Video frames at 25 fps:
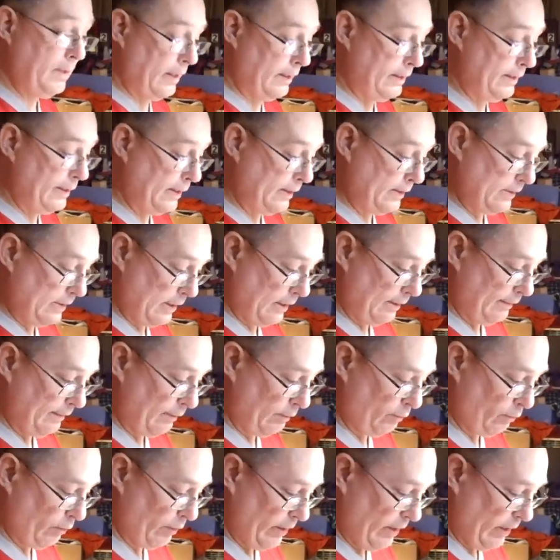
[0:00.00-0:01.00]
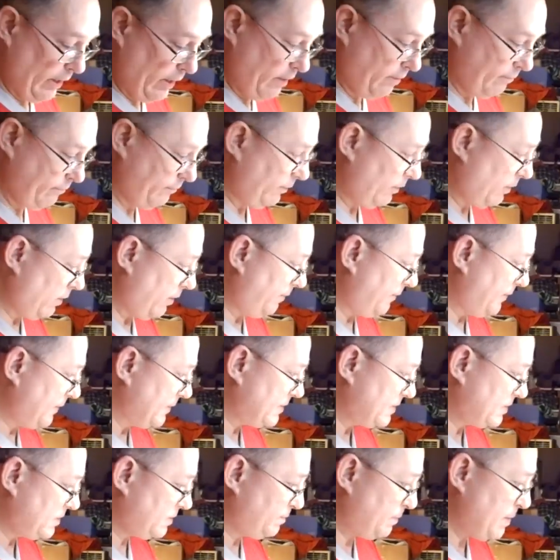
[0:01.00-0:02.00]
and then we have
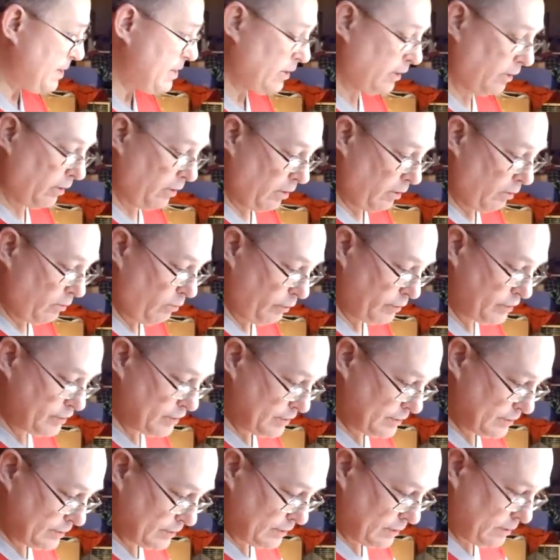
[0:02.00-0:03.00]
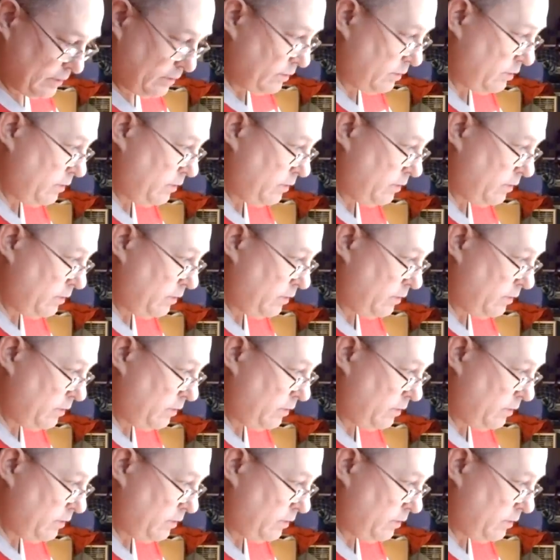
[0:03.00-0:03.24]
the speaker, which is